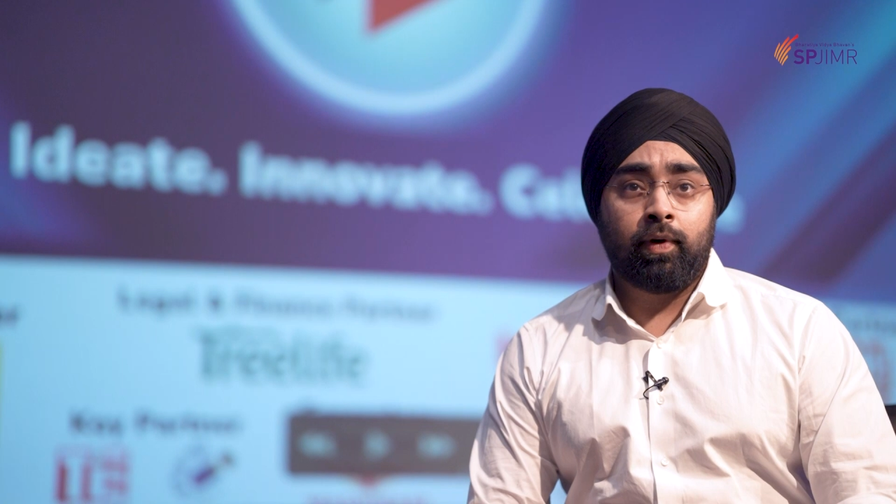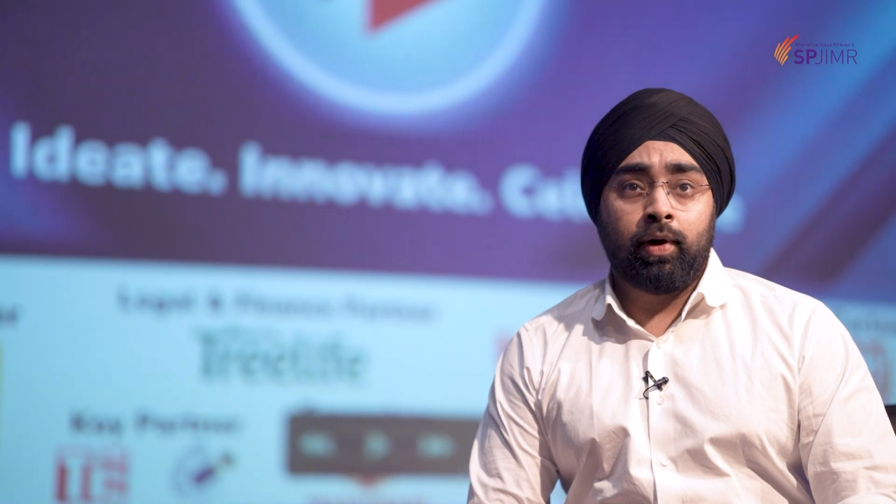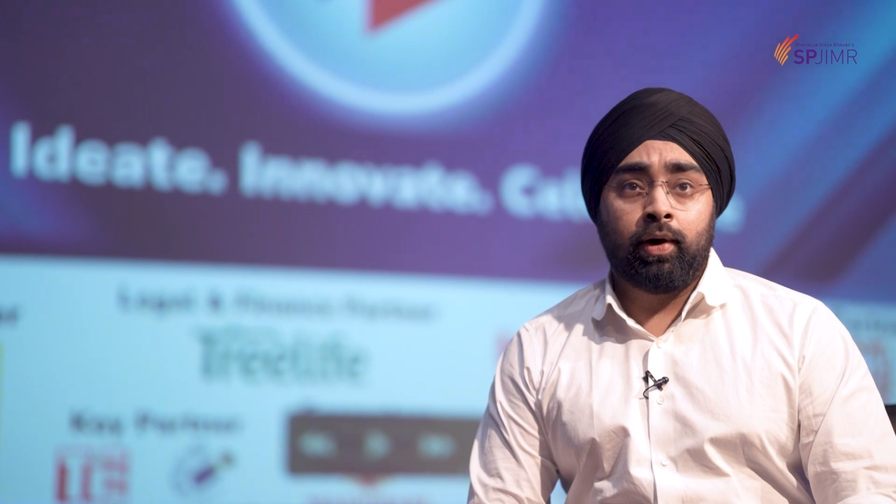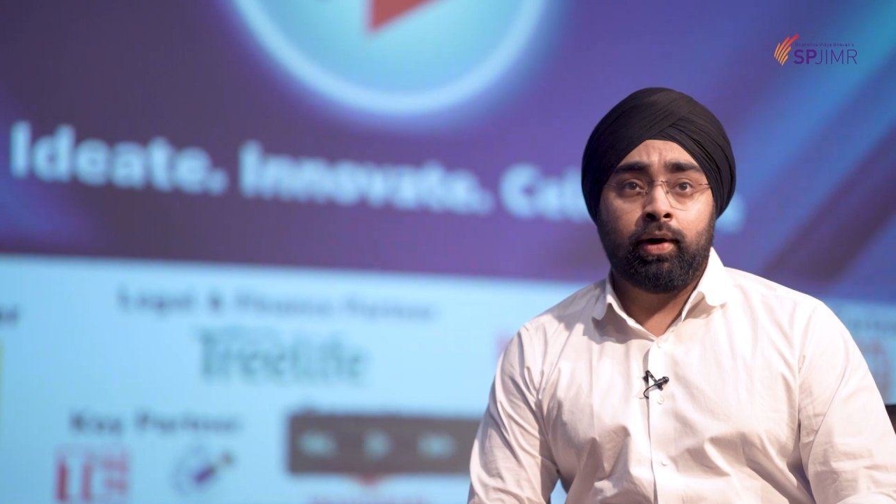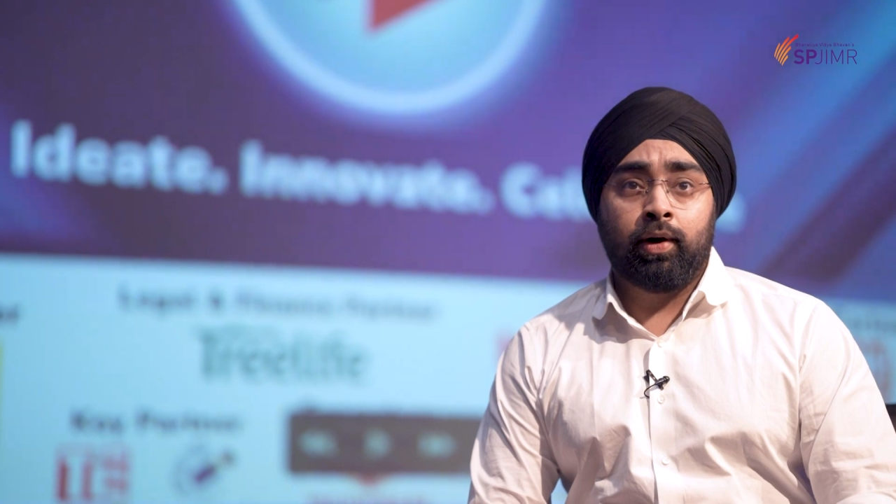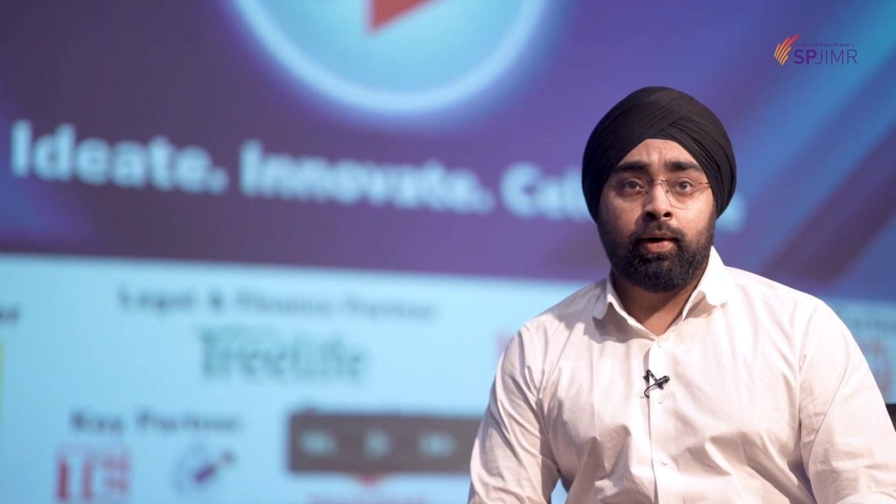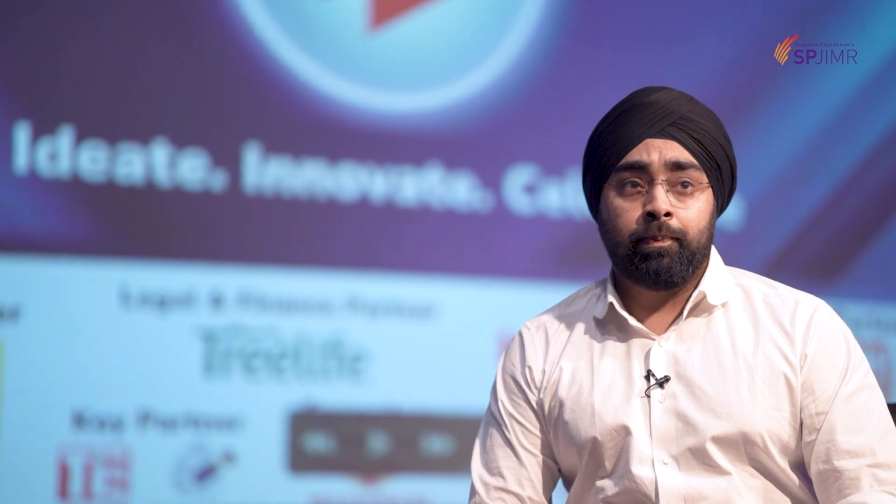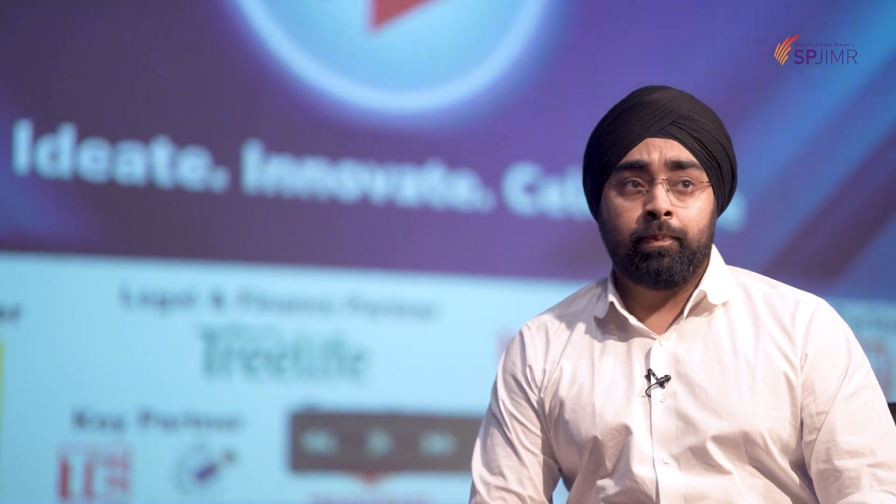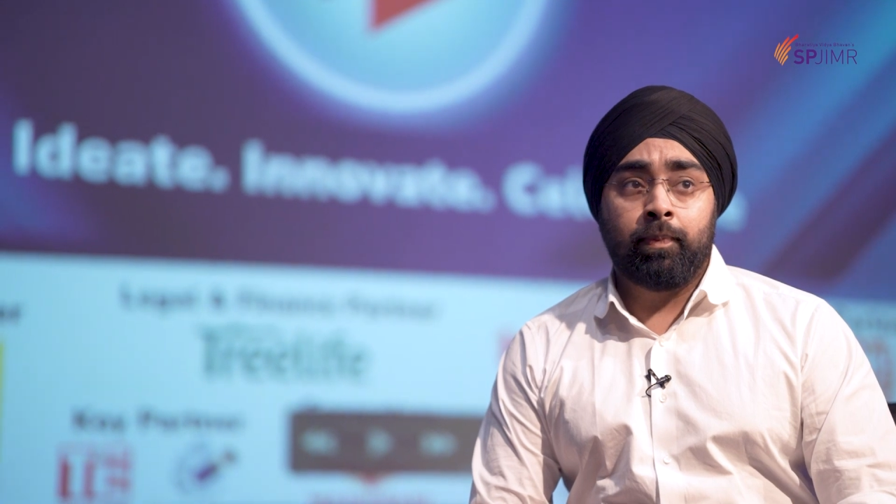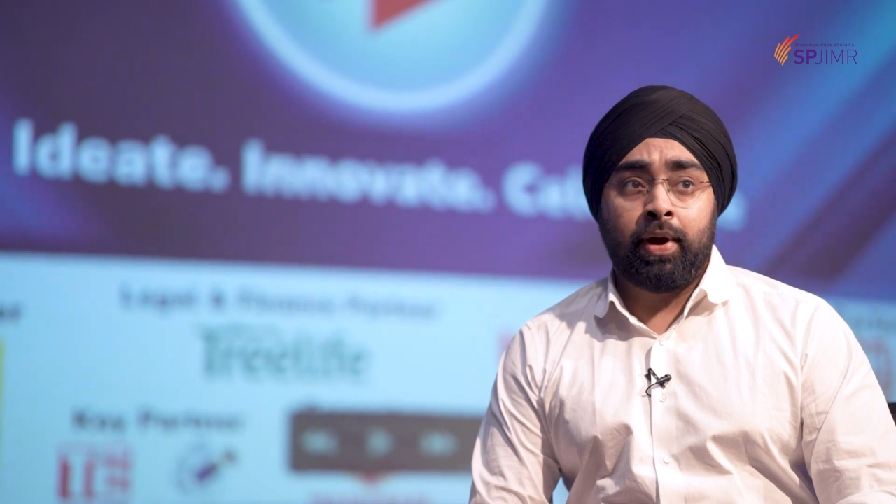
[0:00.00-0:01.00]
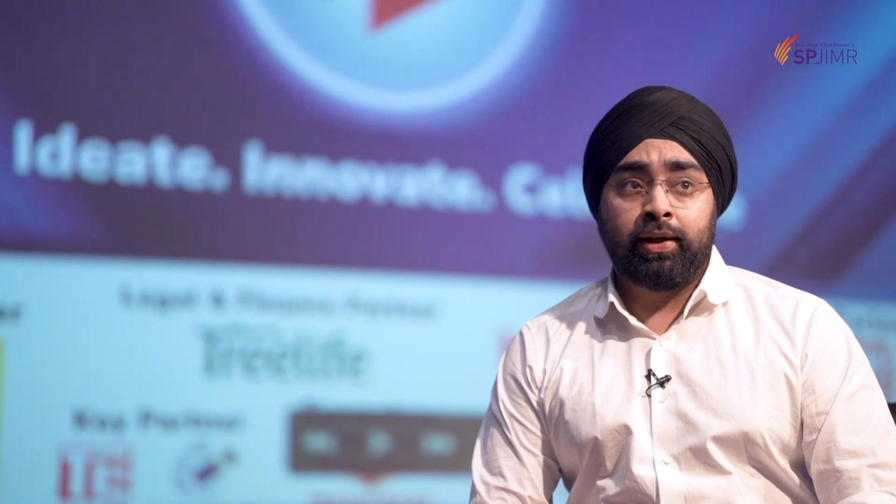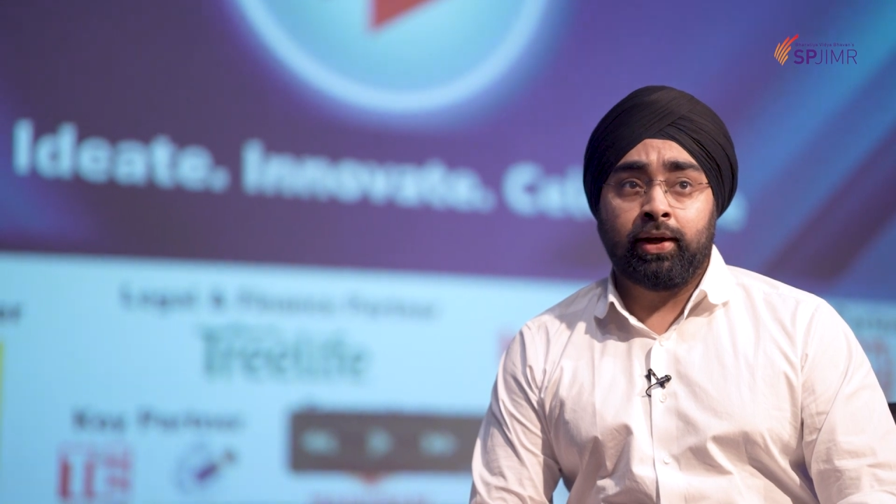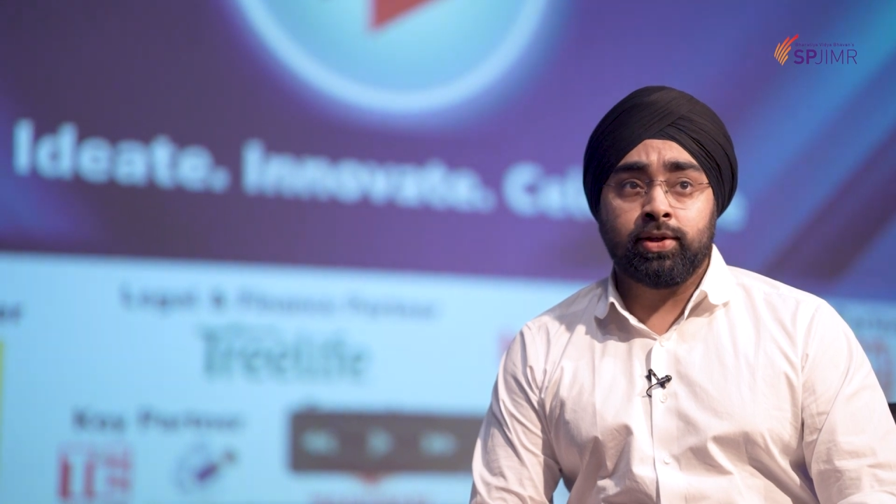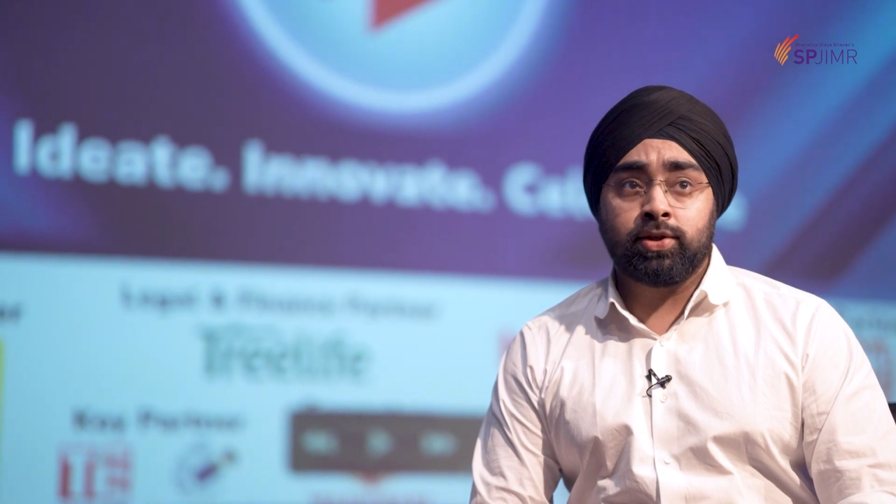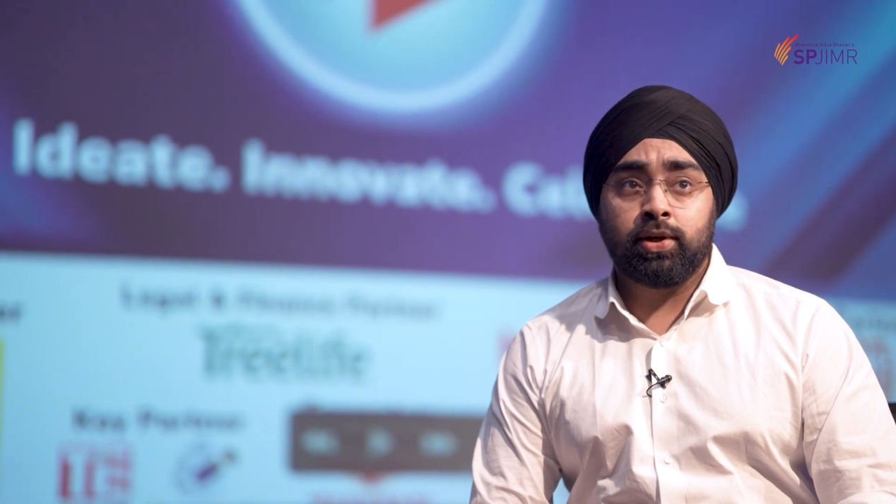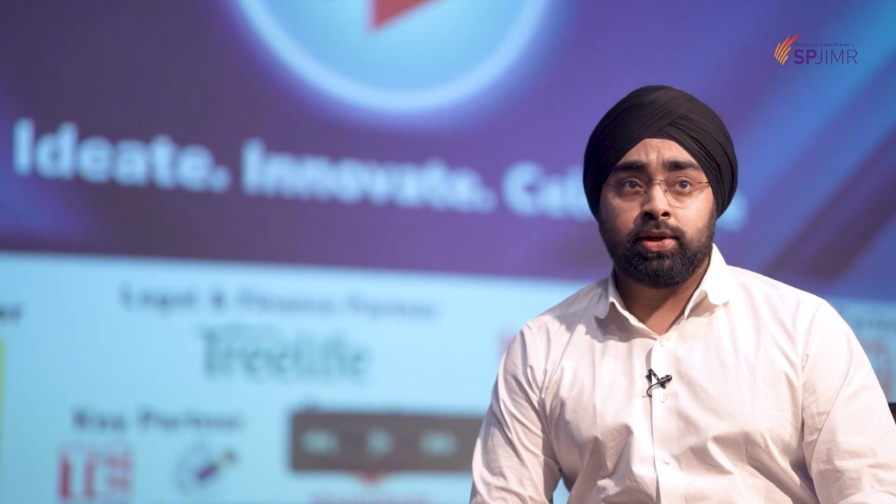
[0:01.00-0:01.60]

Uh, I think it's